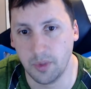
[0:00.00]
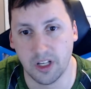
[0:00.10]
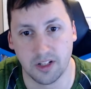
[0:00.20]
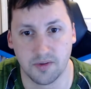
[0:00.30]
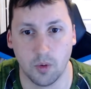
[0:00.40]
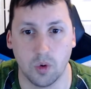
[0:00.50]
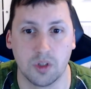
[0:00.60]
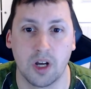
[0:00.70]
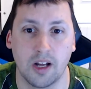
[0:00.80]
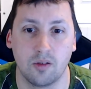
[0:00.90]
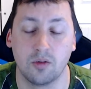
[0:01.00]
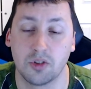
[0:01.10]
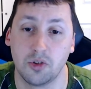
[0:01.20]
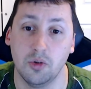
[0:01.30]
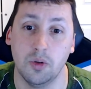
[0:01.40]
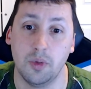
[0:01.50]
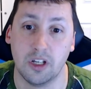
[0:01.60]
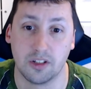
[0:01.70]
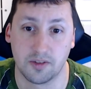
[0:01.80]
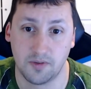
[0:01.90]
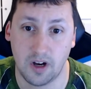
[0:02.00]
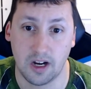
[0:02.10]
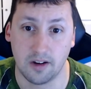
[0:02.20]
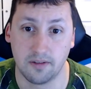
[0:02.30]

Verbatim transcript: PS4 titles to the PS5?